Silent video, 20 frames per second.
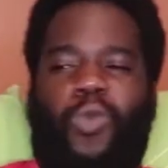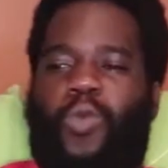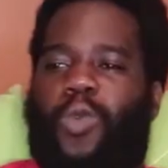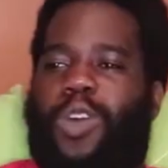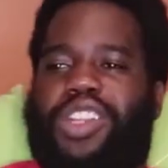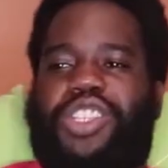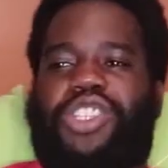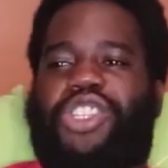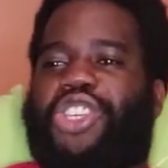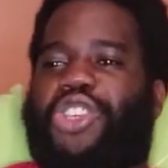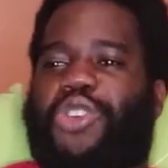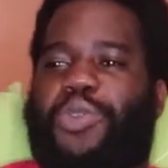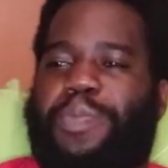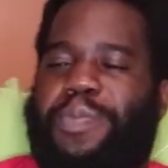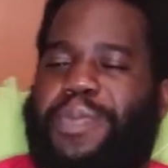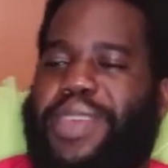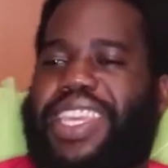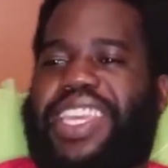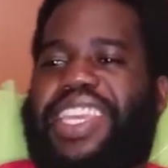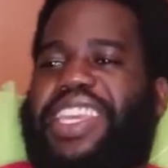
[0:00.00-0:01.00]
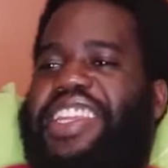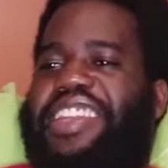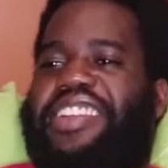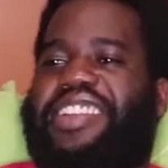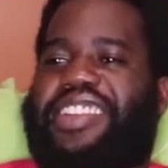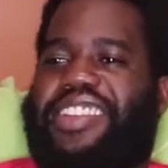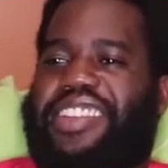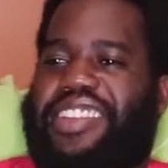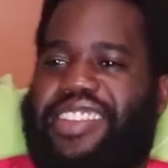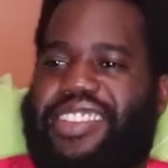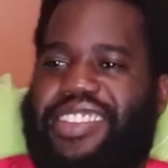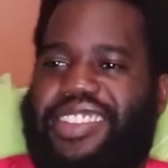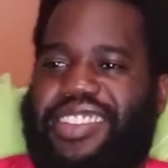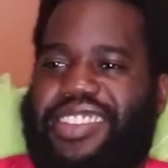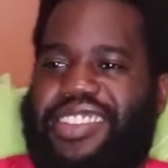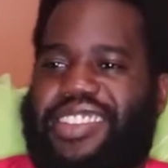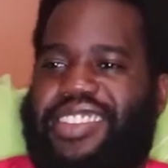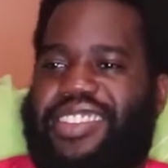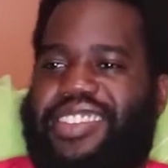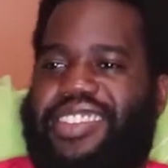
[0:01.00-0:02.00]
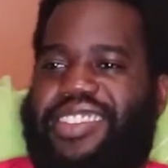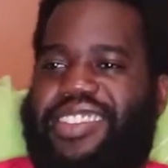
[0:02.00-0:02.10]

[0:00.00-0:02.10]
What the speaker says: What do you mean? I mean,